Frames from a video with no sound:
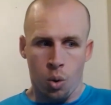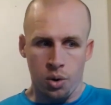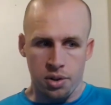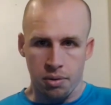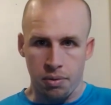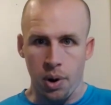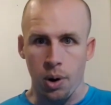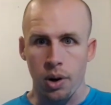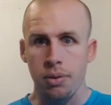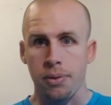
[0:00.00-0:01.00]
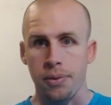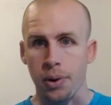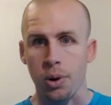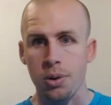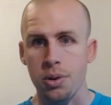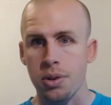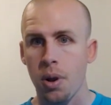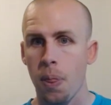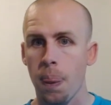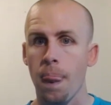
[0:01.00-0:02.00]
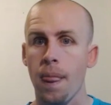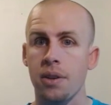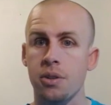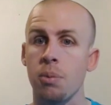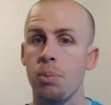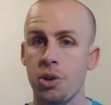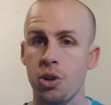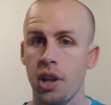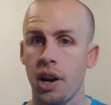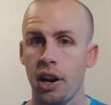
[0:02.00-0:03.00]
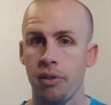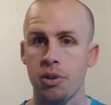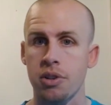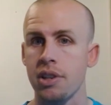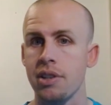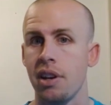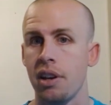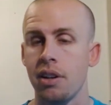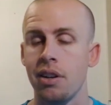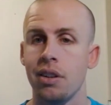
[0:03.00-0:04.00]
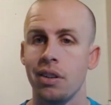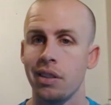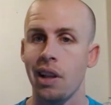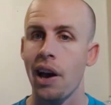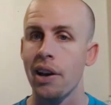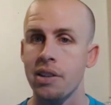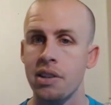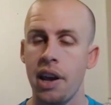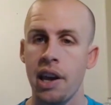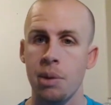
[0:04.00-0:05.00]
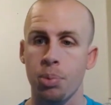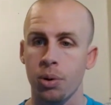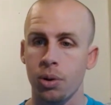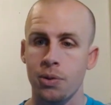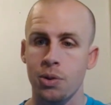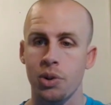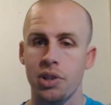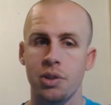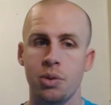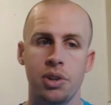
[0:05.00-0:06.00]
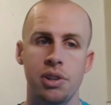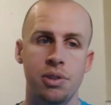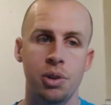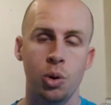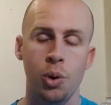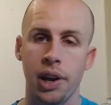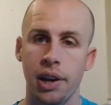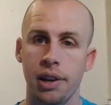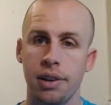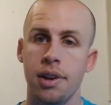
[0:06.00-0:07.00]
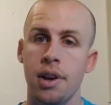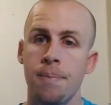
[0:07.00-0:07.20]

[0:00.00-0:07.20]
was the very first submission that I'd ever sent in last April of 2022, and